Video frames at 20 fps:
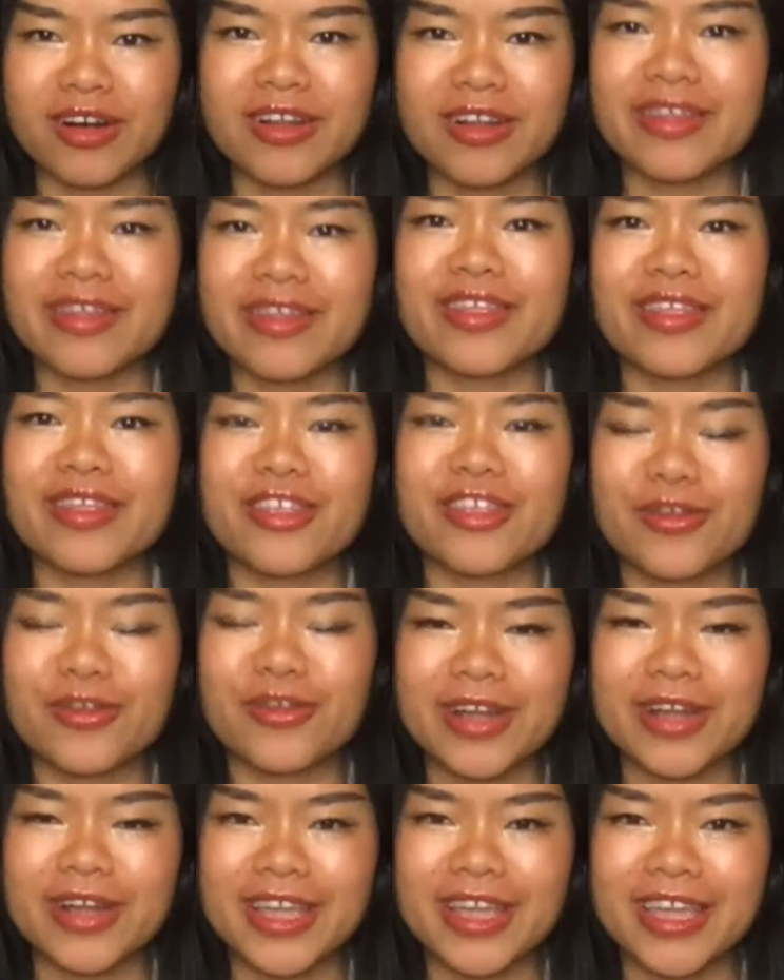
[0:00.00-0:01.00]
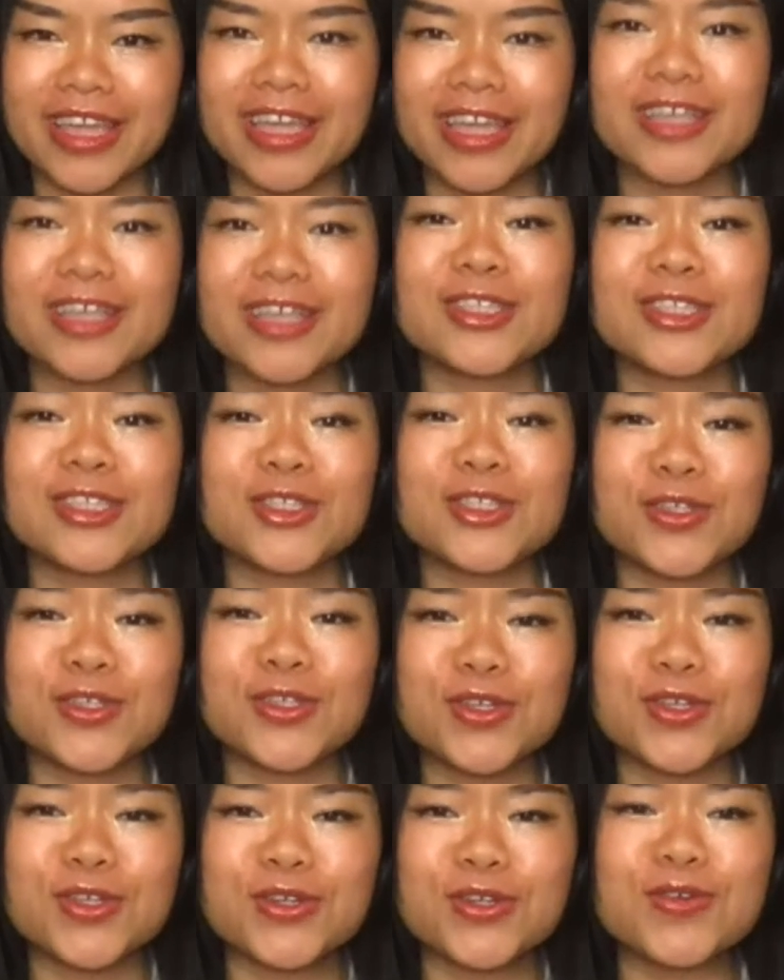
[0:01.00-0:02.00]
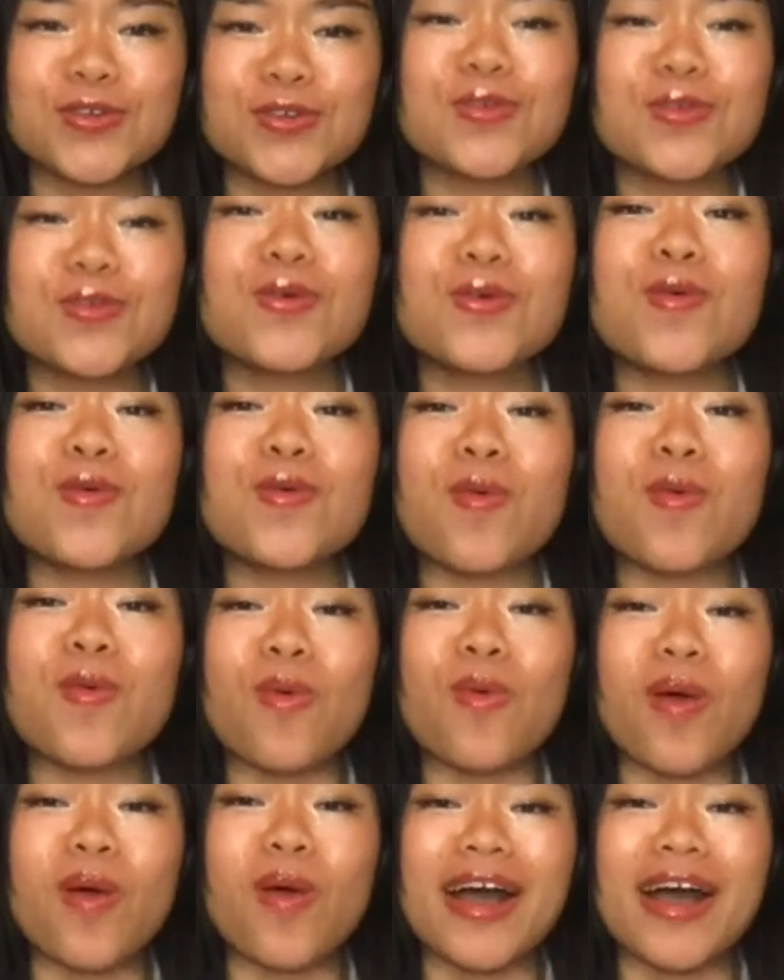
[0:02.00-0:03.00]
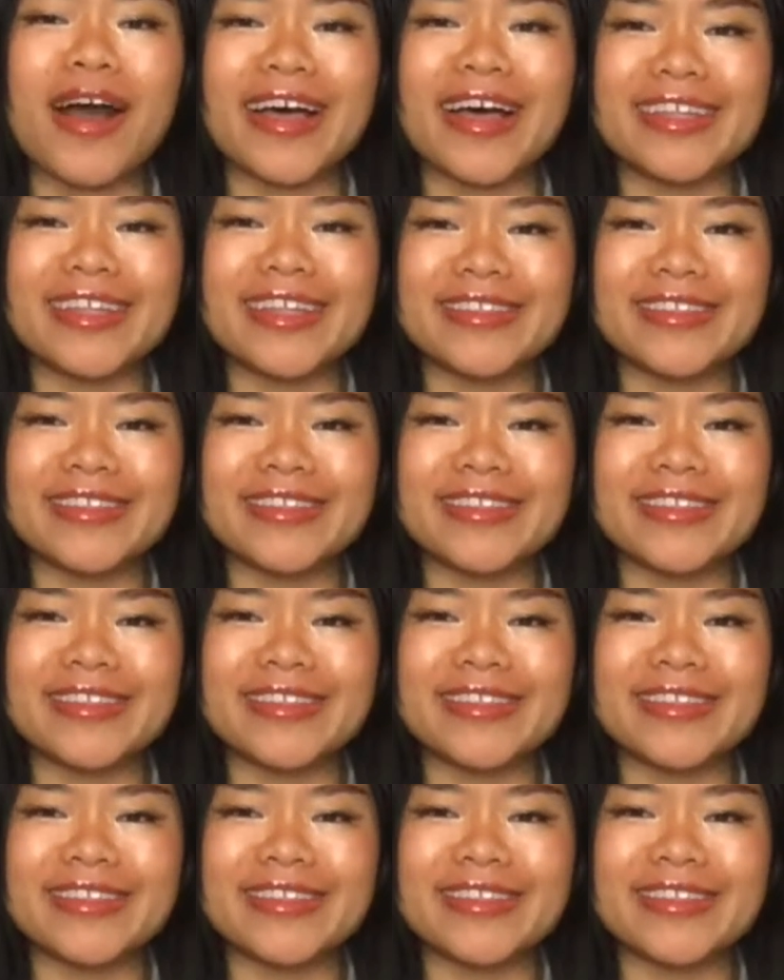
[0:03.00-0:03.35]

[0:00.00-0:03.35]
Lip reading: 3, 2, 1.